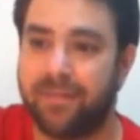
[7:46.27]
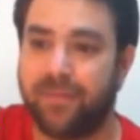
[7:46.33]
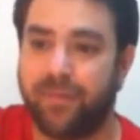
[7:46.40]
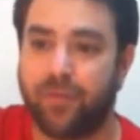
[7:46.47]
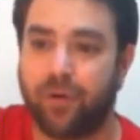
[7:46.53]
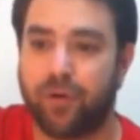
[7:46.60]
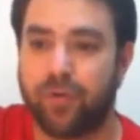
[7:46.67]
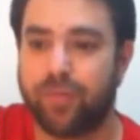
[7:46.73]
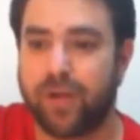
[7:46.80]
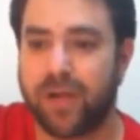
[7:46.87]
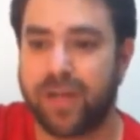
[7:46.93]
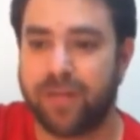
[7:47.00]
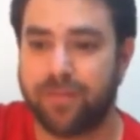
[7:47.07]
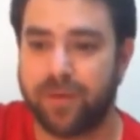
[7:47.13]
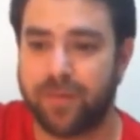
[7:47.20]
for
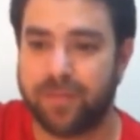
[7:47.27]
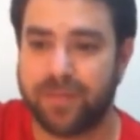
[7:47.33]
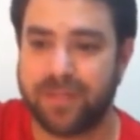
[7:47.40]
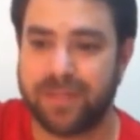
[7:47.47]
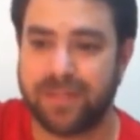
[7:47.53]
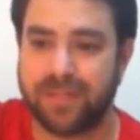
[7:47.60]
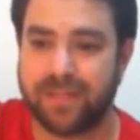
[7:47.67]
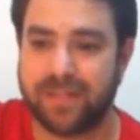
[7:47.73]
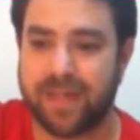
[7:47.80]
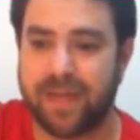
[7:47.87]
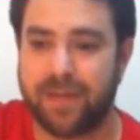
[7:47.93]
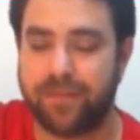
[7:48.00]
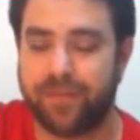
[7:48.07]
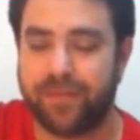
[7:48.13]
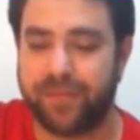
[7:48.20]
harmonic purposes
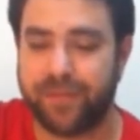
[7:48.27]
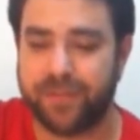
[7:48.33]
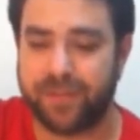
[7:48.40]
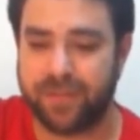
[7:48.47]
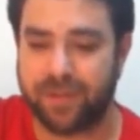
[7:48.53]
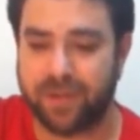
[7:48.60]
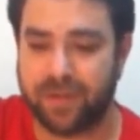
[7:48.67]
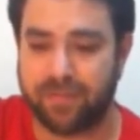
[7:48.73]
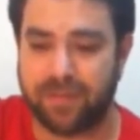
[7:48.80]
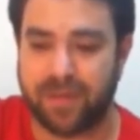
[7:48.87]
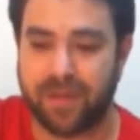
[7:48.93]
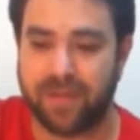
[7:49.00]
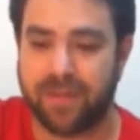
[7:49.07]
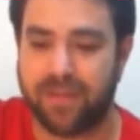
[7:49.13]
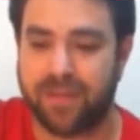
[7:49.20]
I prefer to talk
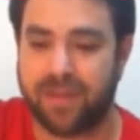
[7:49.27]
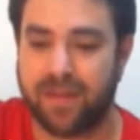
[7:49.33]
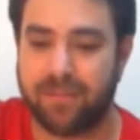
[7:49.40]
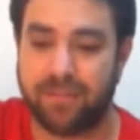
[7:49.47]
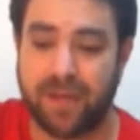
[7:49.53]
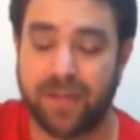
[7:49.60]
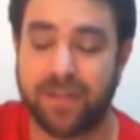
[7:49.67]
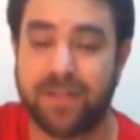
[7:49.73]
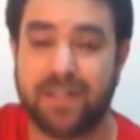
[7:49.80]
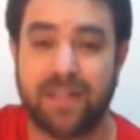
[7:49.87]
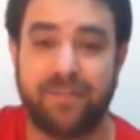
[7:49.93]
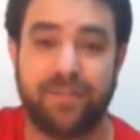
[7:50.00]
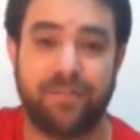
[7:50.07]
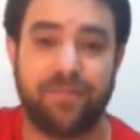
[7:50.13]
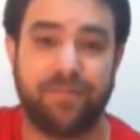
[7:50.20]
about the minor
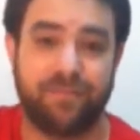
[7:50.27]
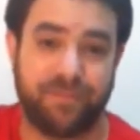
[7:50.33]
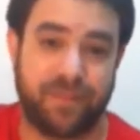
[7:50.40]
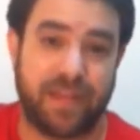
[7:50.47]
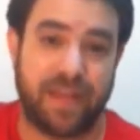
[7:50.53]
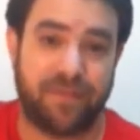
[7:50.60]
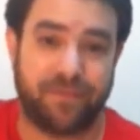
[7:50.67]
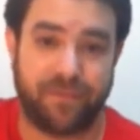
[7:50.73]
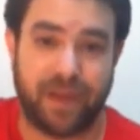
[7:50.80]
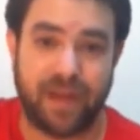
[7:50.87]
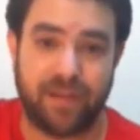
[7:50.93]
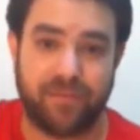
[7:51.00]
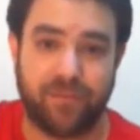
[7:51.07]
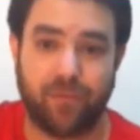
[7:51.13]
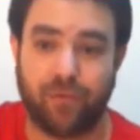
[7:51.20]
7 flat
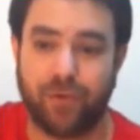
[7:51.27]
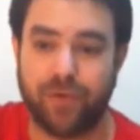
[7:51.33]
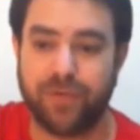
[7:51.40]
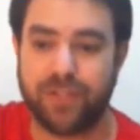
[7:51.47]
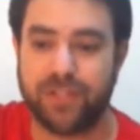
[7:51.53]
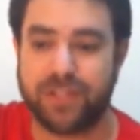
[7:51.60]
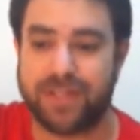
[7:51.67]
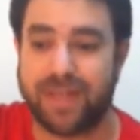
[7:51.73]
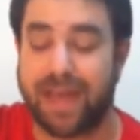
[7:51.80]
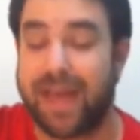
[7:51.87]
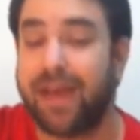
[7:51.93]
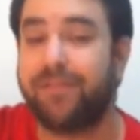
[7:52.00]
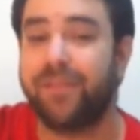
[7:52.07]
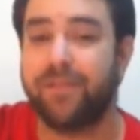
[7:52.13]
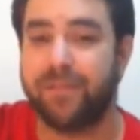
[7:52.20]
5 chord, which is a
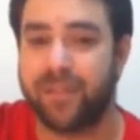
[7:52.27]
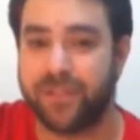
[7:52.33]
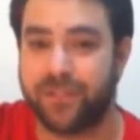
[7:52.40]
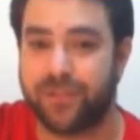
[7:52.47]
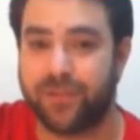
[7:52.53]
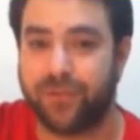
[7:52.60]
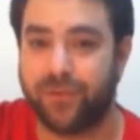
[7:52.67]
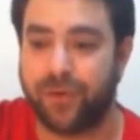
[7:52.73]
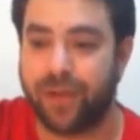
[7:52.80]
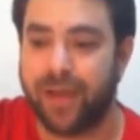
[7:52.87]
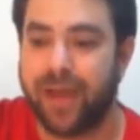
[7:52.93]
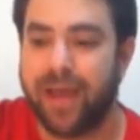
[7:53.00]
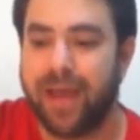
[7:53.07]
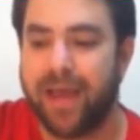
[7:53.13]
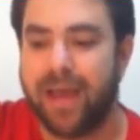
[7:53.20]
half diminished
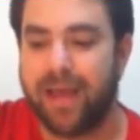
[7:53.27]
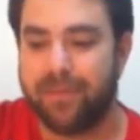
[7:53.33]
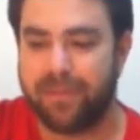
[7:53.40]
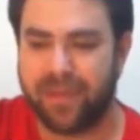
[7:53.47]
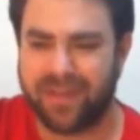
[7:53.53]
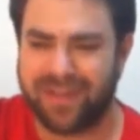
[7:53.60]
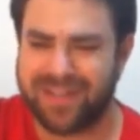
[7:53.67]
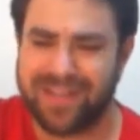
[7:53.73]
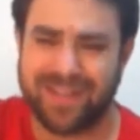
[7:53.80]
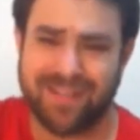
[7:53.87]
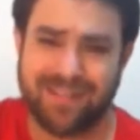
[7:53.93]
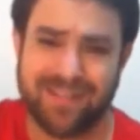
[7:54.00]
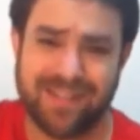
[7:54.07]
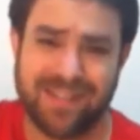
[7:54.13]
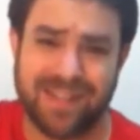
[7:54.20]
chord, because it
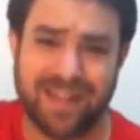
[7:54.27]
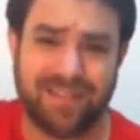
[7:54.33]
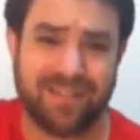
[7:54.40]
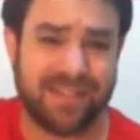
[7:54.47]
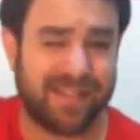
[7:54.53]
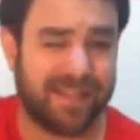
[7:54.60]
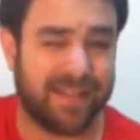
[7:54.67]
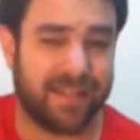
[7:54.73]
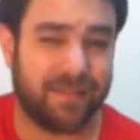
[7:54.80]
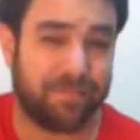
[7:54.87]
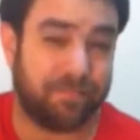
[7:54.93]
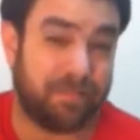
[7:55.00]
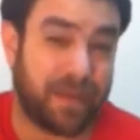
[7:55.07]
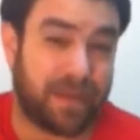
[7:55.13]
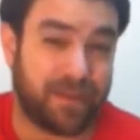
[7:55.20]
sounds a little
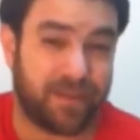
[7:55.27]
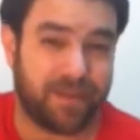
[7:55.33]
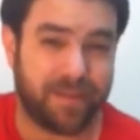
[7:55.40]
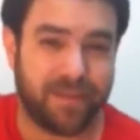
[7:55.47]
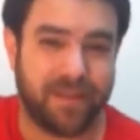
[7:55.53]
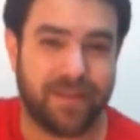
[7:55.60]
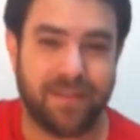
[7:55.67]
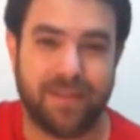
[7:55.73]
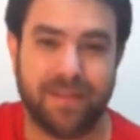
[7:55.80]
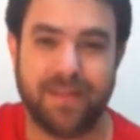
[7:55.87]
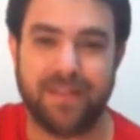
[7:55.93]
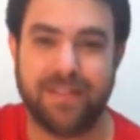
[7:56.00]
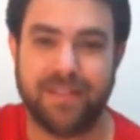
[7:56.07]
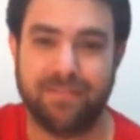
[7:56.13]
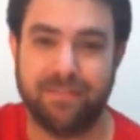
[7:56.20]
better than
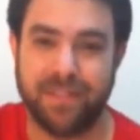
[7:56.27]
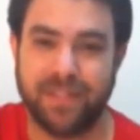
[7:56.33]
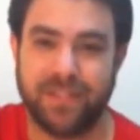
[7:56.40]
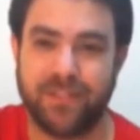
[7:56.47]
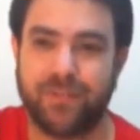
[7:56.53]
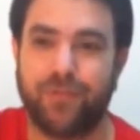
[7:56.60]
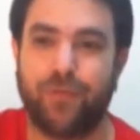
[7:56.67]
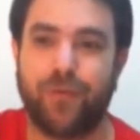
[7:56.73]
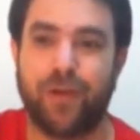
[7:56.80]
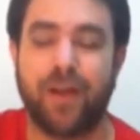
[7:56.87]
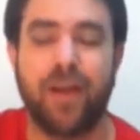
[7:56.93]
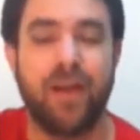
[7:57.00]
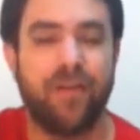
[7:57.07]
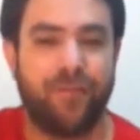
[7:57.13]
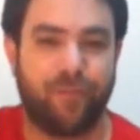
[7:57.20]
the diminished chord
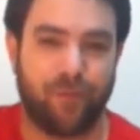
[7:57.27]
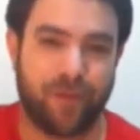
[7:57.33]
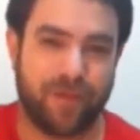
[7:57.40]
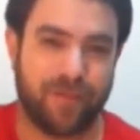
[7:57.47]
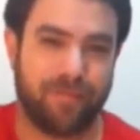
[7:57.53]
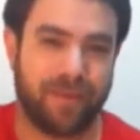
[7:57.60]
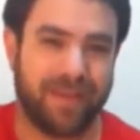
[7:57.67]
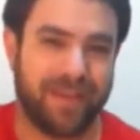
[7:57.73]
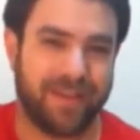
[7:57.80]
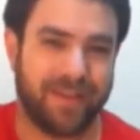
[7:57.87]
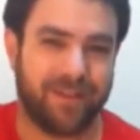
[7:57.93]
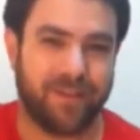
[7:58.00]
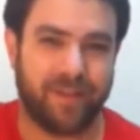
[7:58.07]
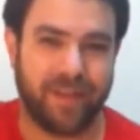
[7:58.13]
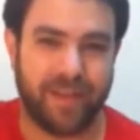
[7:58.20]
for the
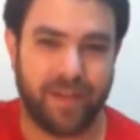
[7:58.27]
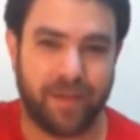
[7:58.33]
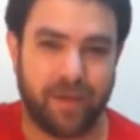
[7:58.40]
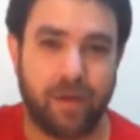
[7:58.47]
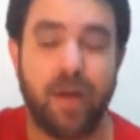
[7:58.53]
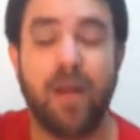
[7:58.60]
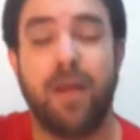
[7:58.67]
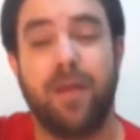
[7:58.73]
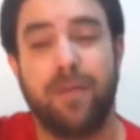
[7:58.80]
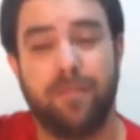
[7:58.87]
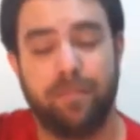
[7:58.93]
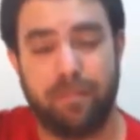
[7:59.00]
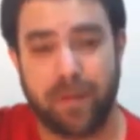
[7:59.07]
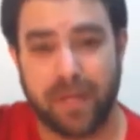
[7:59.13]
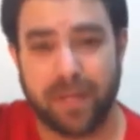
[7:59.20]
beginner ear.
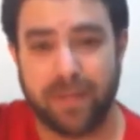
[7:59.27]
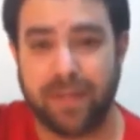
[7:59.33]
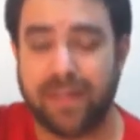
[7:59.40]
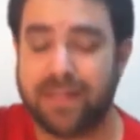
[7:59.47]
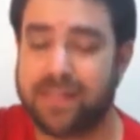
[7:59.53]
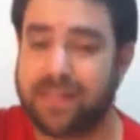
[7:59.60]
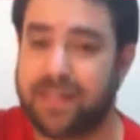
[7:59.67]
But let's